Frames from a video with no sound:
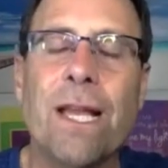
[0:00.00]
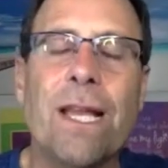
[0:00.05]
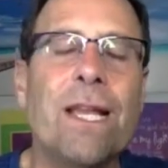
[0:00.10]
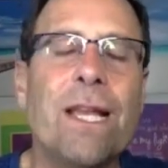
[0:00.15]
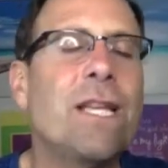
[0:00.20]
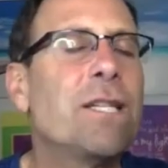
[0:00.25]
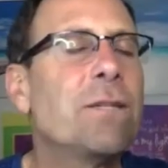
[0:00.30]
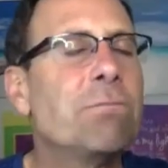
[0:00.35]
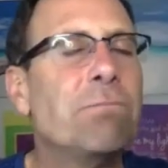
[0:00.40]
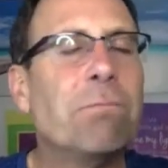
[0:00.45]

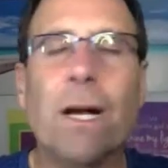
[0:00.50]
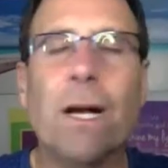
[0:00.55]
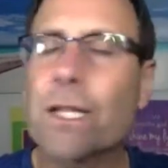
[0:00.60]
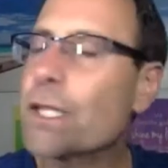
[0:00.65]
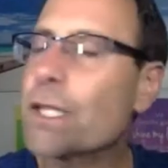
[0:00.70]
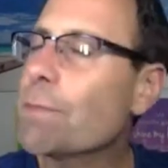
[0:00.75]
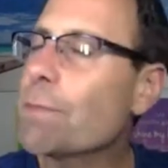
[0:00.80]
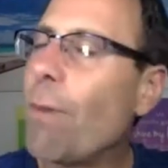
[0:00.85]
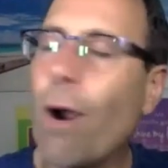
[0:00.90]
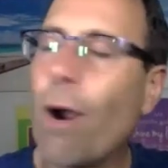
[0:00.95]
He's
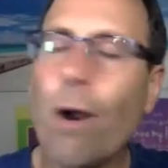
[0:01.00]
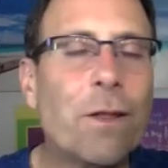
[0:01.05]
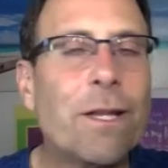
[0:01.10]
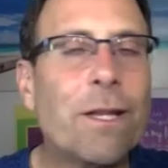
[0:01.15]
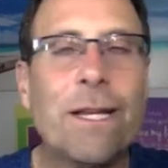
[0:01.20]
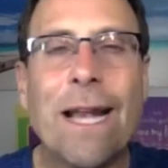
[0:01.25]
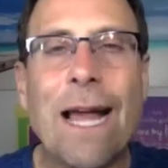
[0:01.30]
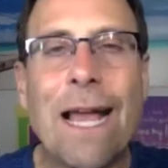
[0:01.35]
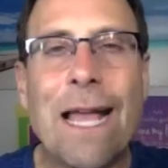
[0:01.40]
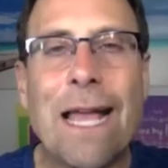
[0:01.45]
much smarter
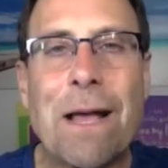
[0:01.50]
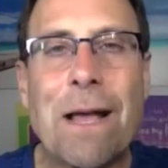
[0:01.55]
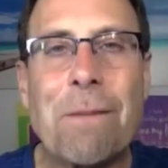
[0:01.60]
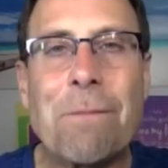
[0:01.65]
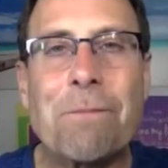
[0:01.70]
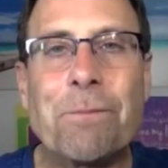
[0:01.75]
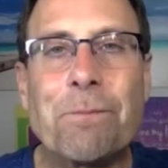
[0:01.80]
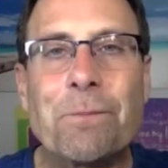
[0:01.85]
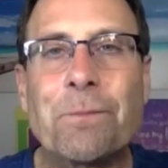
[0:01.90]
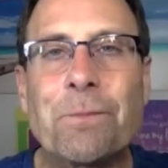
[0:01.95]
than I
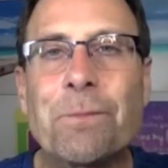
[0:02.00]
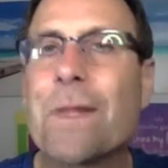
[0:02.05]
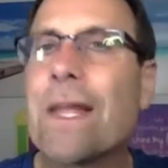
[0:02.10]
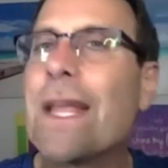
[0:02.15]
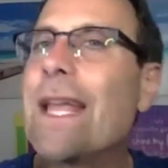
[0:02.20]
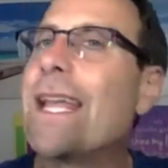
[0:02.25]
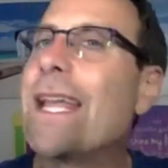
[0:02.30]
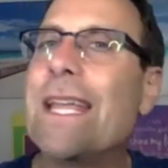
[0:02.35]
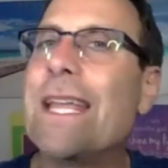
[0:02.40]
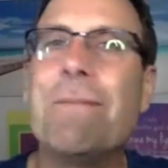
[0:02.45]
am.
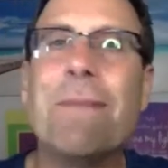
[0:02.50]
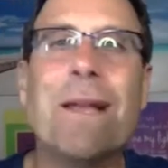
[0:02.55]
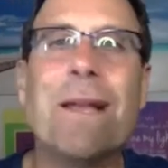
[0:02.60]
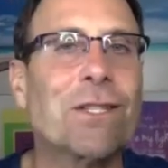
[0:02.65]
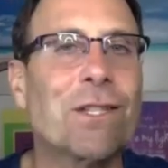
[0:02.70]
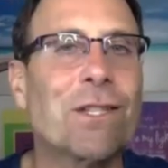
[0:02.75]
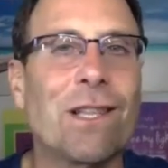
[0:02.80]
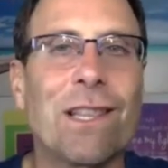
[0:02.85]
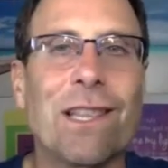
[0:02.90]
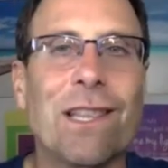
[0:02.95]
He makes
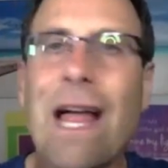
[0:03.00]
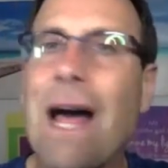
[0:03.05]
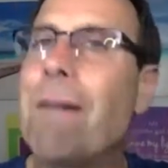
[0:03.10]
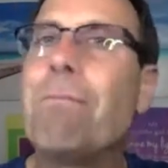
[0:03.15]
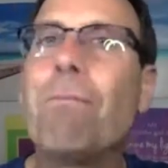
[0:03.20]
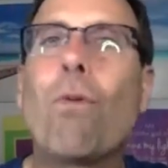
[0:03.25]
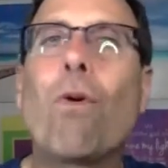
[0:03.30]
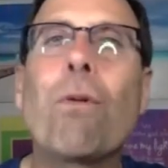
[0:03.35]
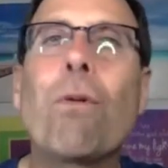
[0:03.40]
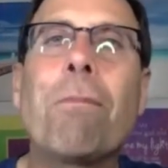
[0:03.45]
a
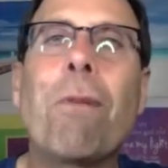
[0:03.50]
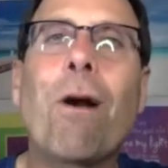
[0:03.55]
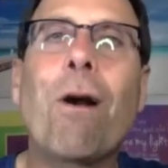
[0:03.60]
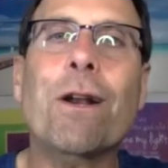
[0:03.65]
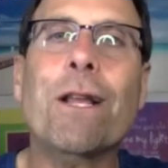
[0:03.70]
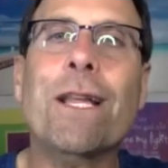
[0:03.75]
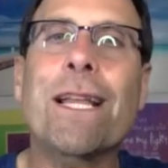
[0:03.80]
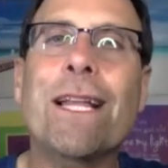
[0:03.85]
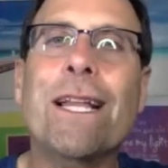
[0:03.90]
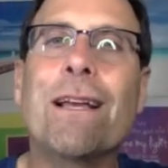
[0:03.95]
lot more
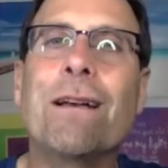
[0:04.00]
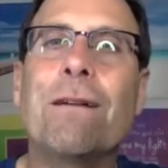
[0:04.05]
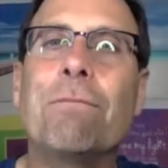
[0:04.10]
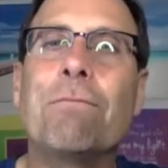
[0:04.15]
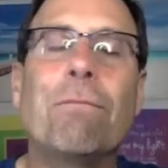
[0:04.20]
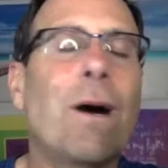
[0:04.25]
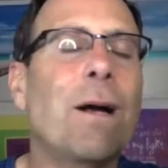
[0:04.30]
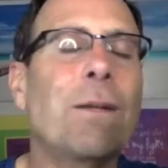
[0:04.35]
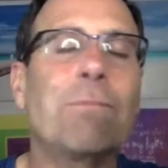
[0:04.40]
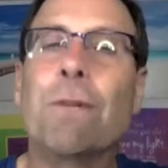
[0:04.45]

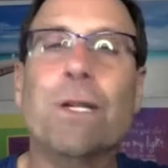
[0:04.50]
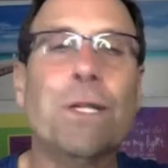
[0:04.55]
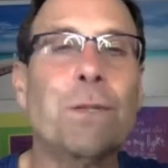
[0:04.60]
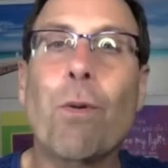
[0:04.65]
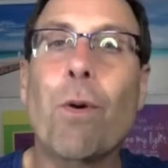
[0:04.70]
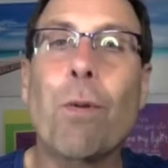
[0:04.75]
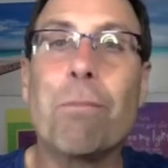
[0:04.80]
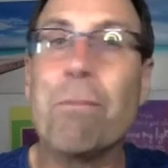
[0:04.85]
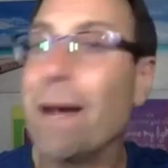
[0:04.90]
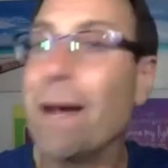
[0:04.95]
much
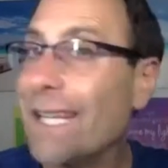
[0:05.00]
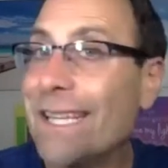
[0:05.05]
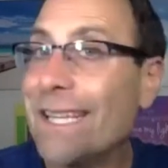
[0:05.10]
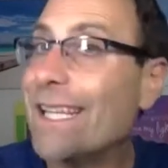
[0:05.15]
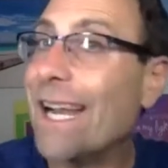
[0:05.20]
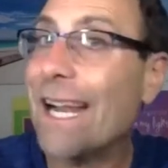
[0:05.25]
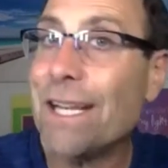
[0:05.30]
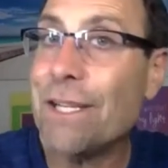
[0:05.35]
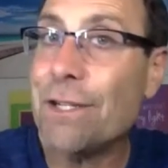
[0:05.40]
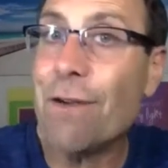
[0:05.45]
more money than
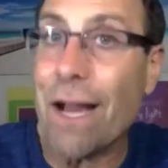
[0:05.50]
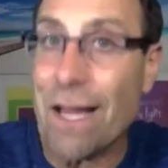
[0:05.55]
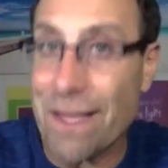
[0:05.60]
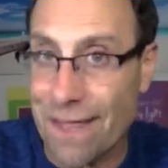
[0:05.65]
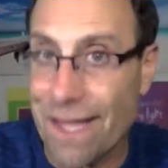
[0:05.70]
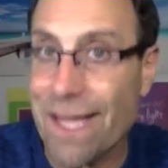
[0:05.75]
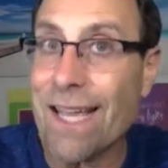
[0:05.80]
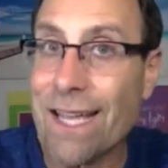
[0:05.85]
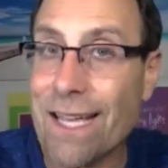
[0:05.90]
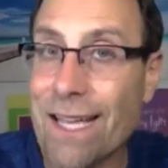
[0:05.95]
I do, I
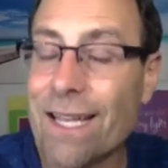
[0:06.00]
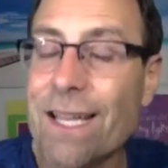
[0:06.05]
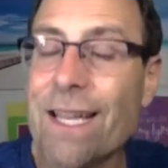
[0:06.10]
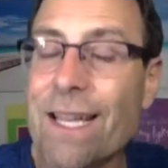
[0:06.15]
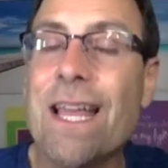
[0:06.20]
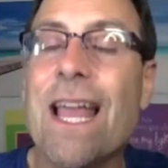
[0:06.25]
think.